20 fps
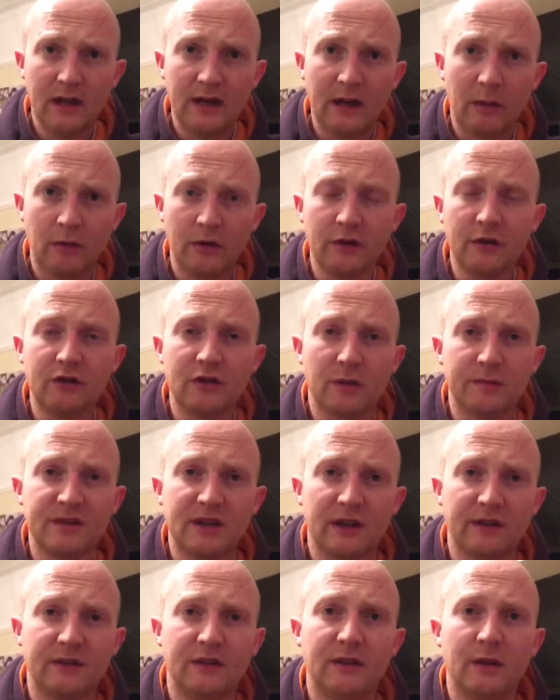Now, one of the jobs
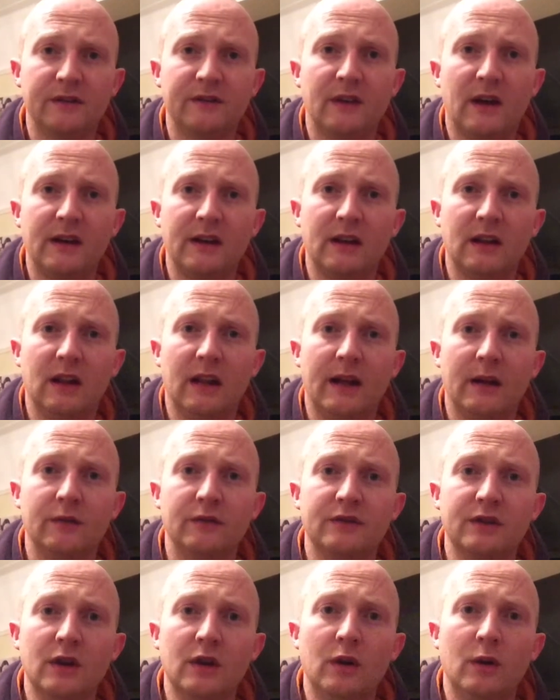she has to do is tidy the
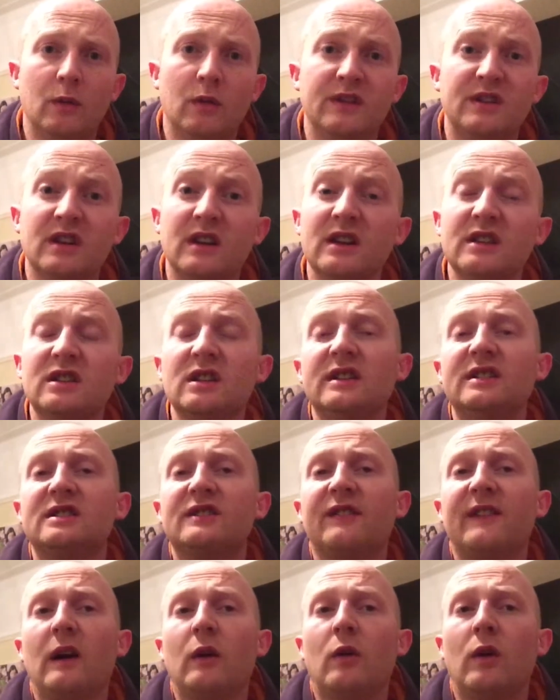lounge, which initially
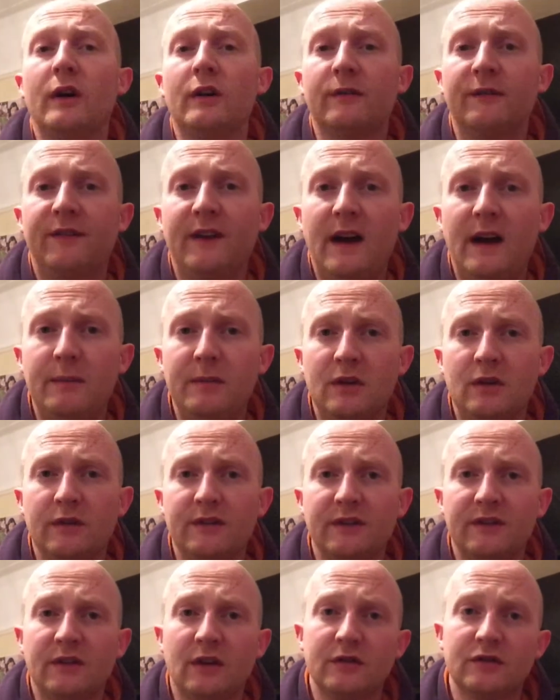she found quite unfair
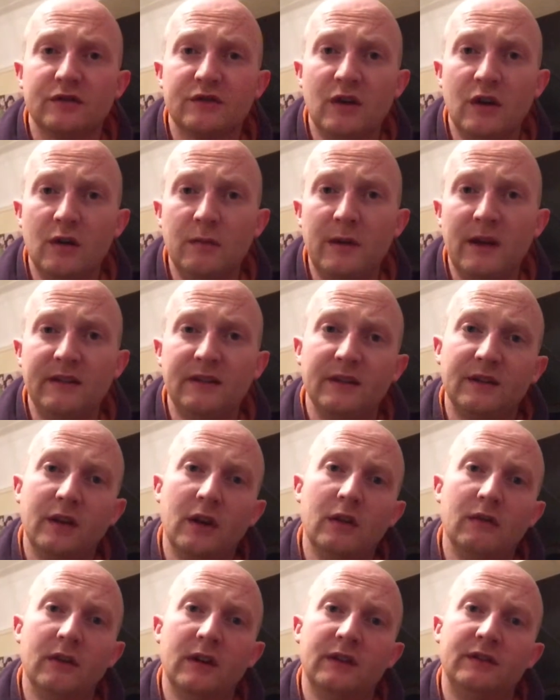because it's not just her mess, it's
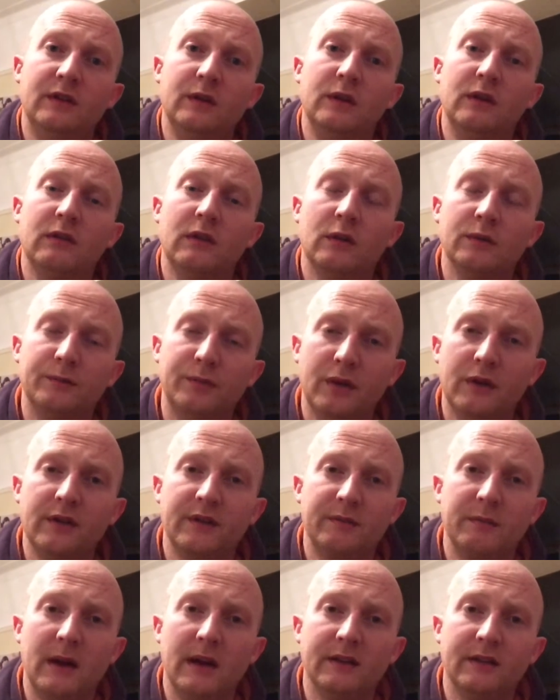her and her two year old
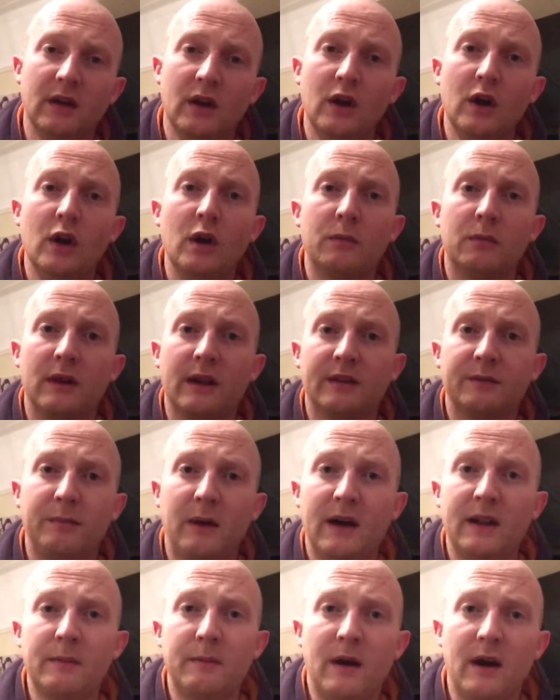brother's mess. But that's
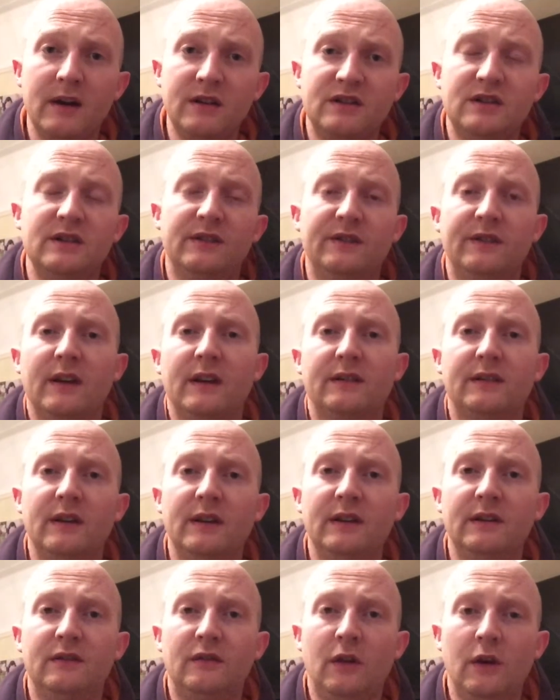by the by, she's six
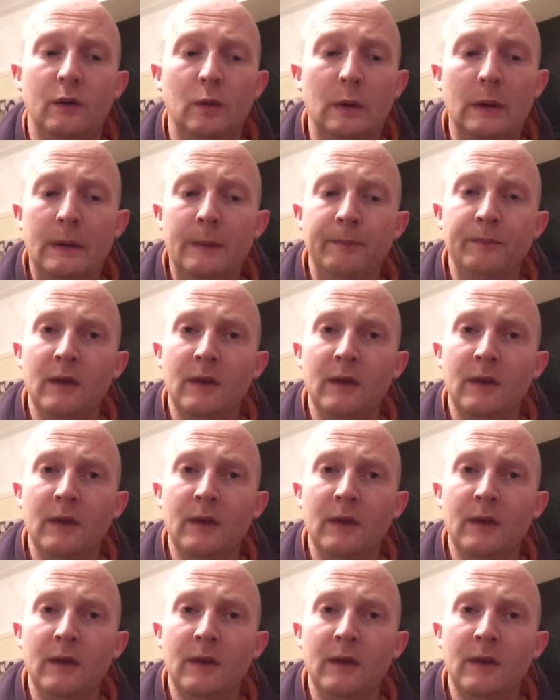and he's two.